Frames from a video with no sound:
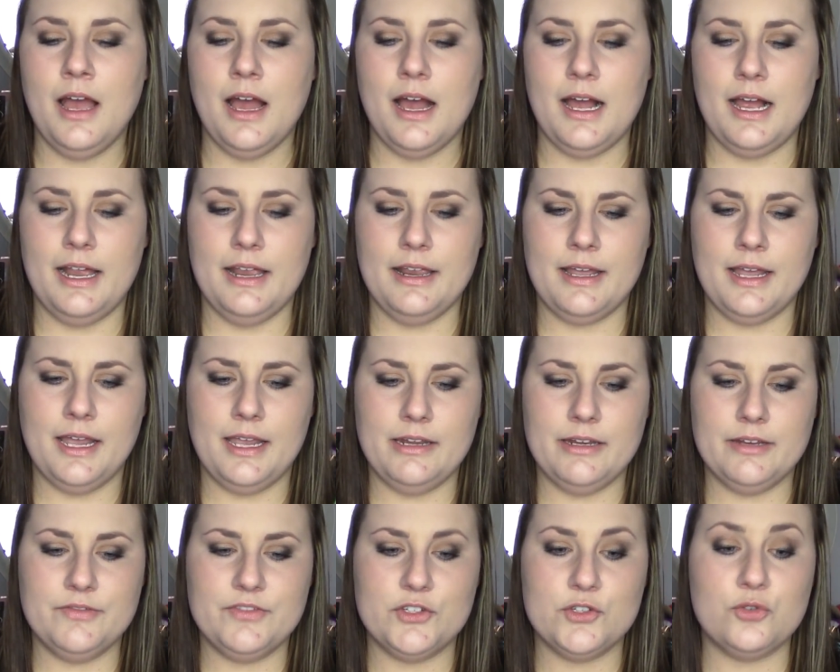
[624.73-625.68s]
I kind
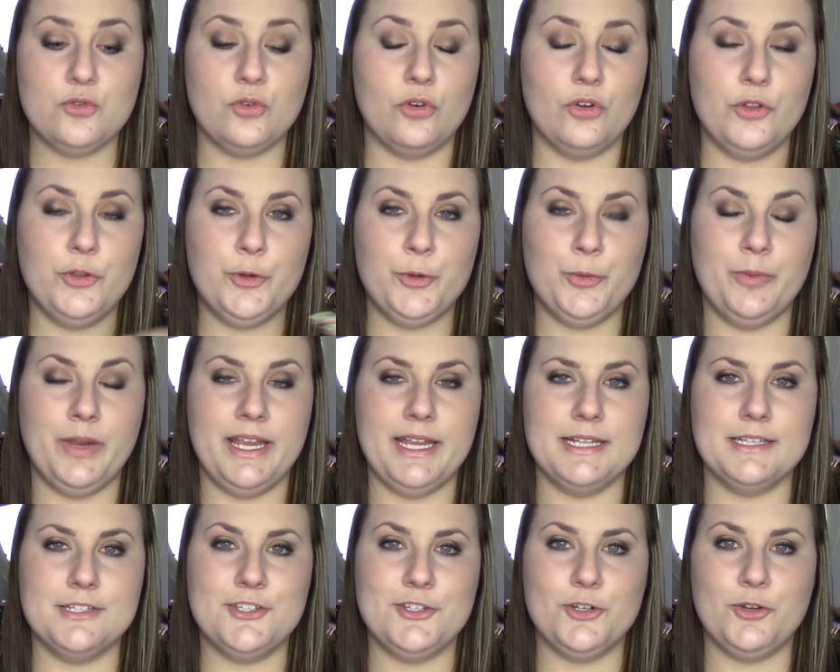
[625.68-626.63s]
of scrolled through my
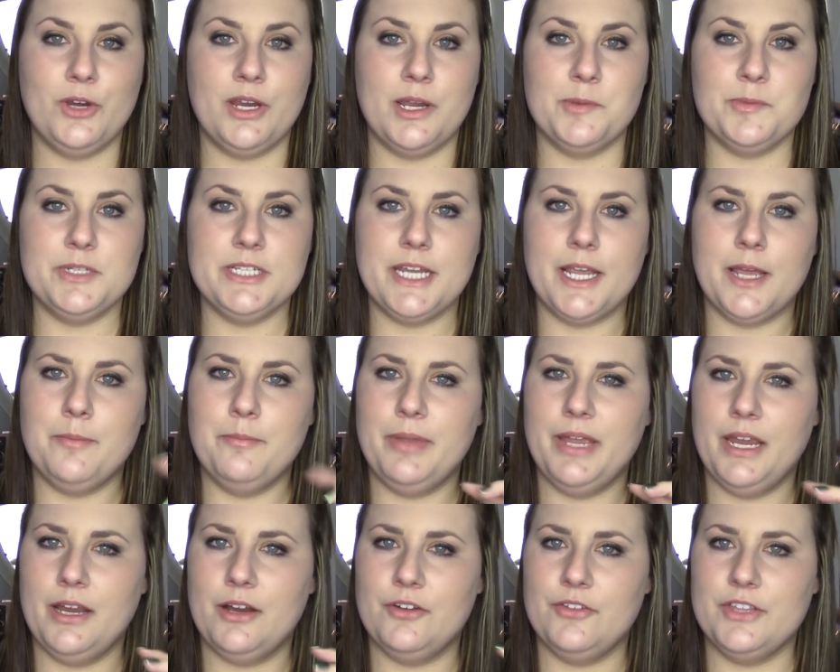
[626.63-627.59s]
Instagram to
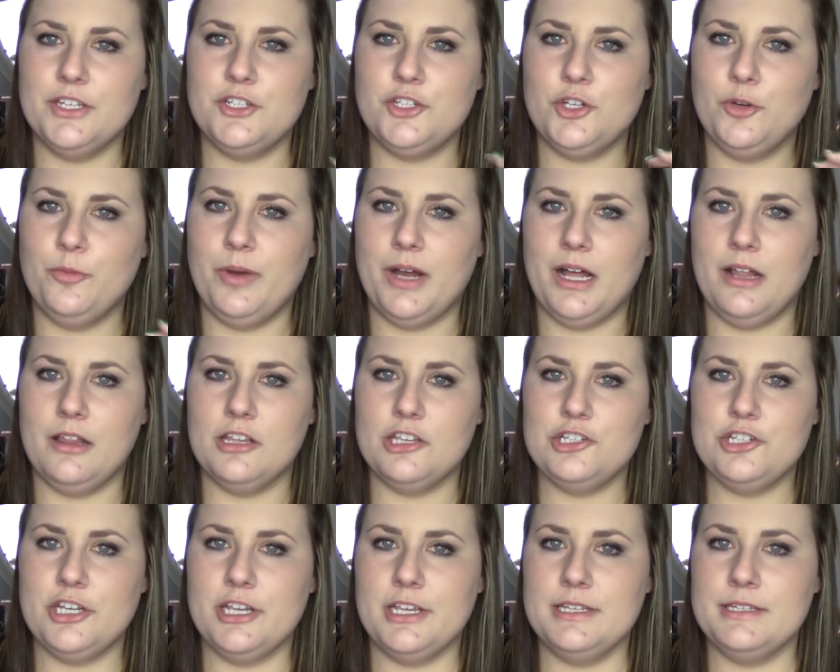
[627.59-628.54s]
compare the two
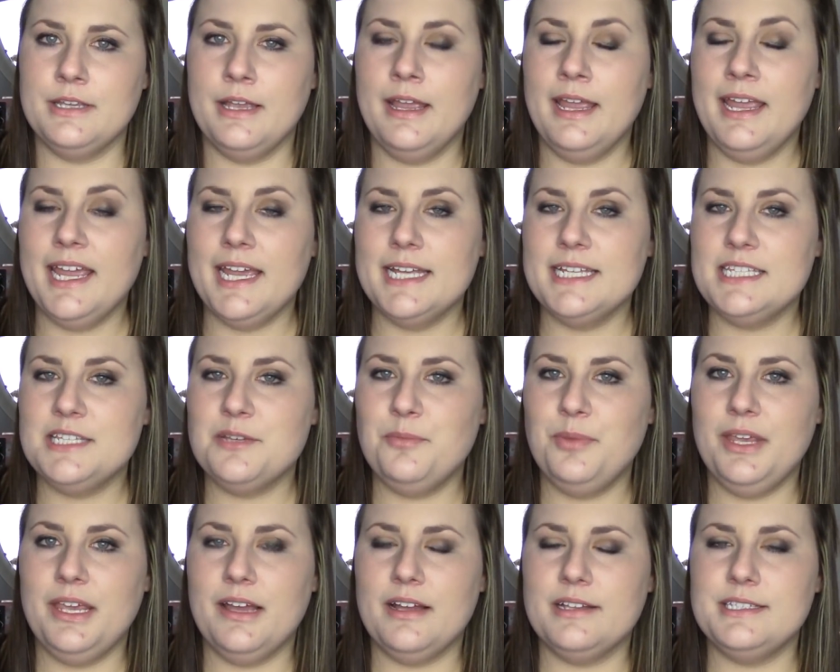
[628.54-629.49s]
polishes. It's a
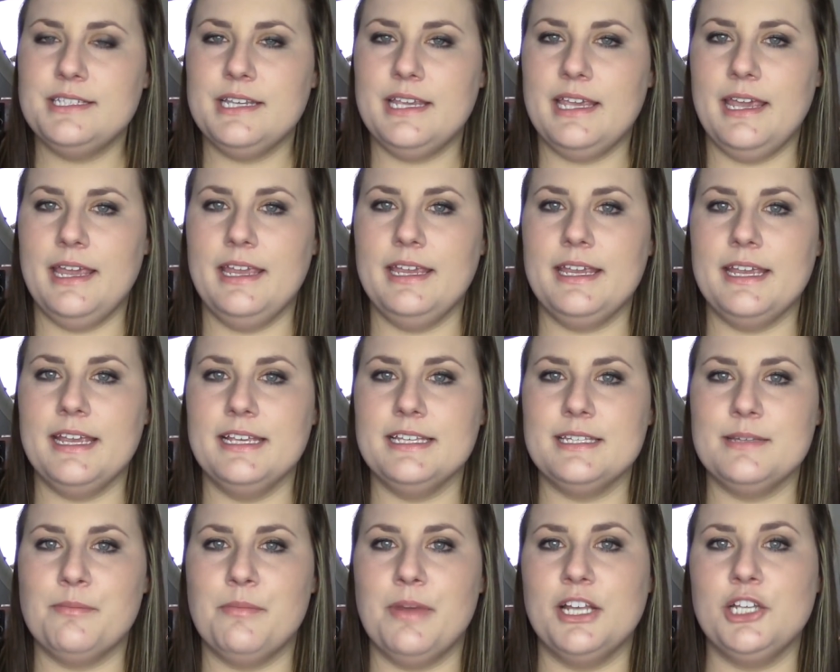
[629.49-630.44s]
Piazza Cake
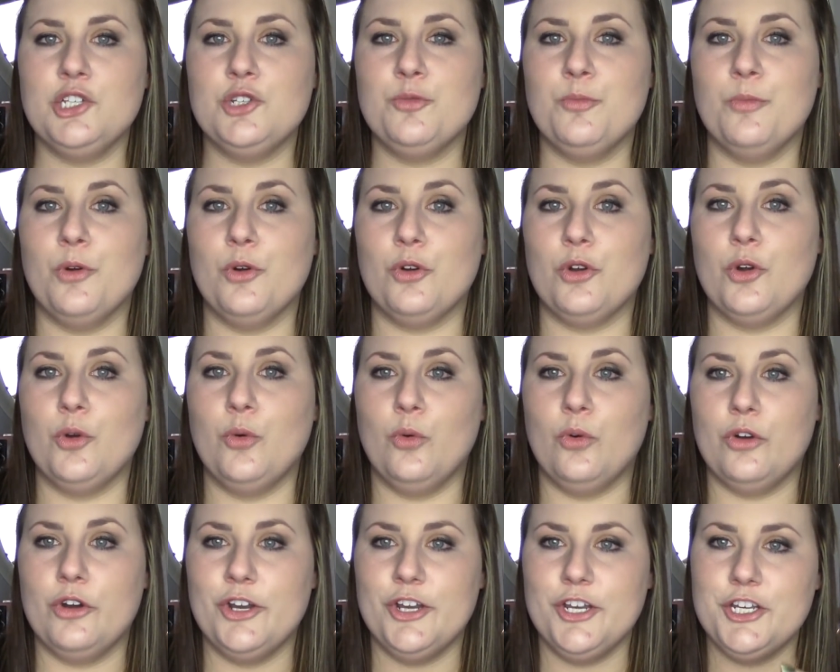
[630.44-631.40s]
is much more
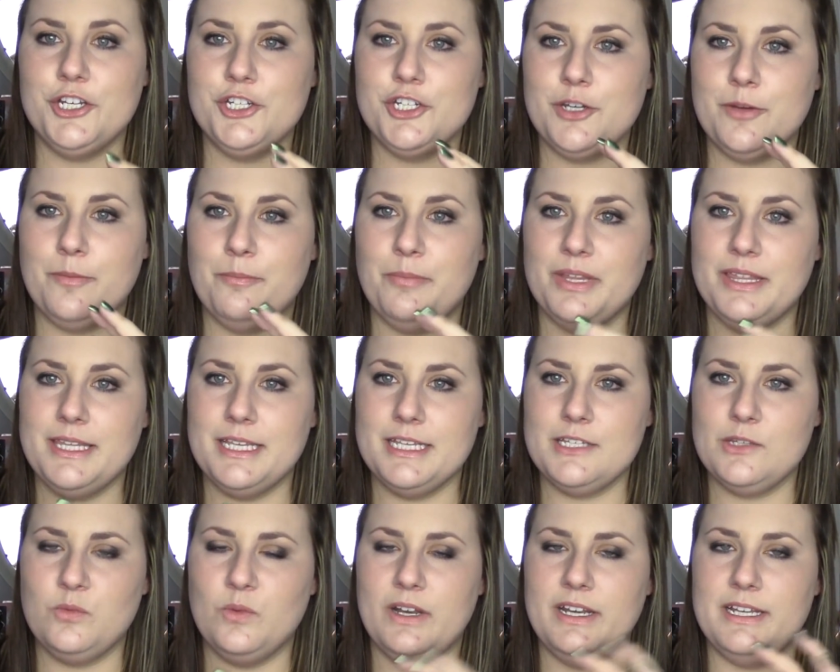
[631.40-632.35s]
orange, but
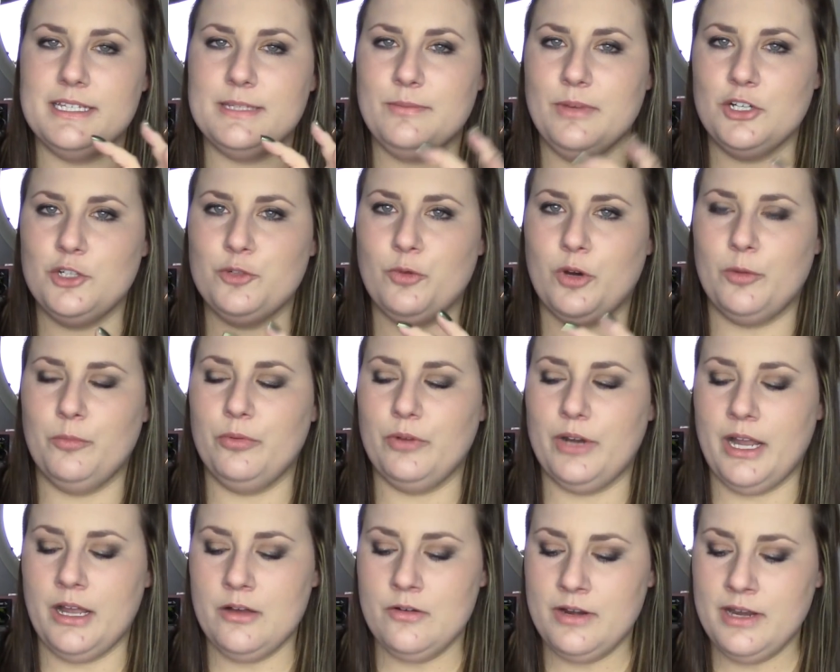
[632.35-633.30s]
this one is much more
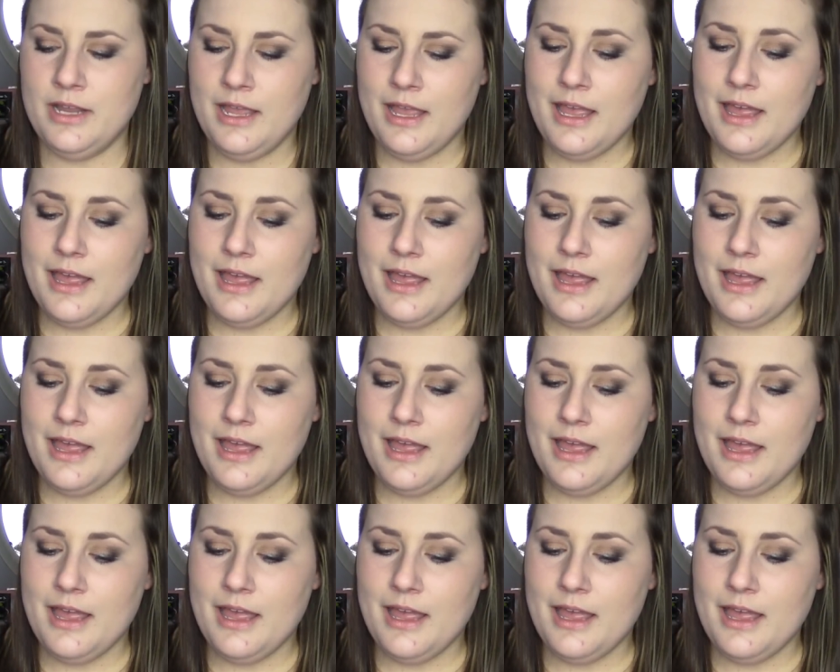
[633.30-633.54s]
brown.